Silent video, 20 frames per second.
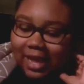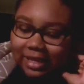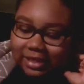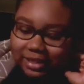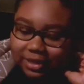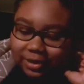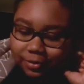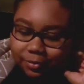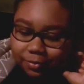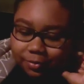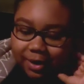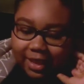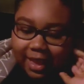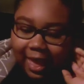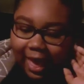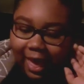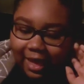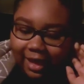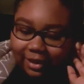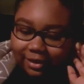Okay,
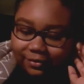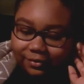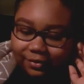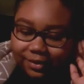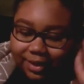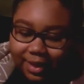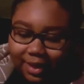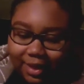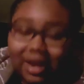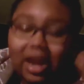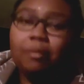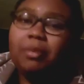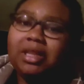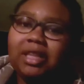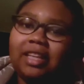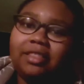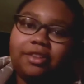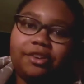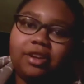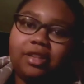next we
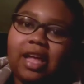have,